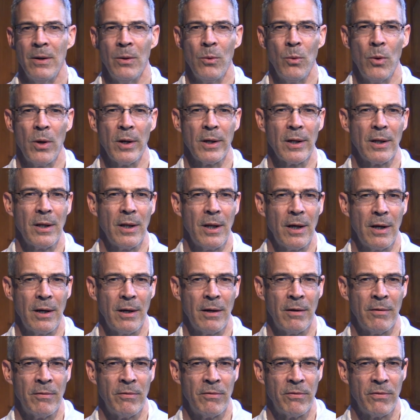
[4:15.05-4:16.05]
what
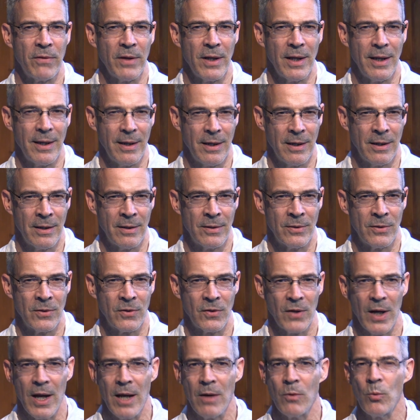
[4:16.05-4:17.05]
love
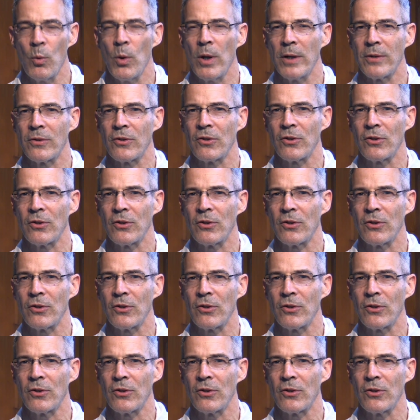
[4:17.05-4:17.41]
is and what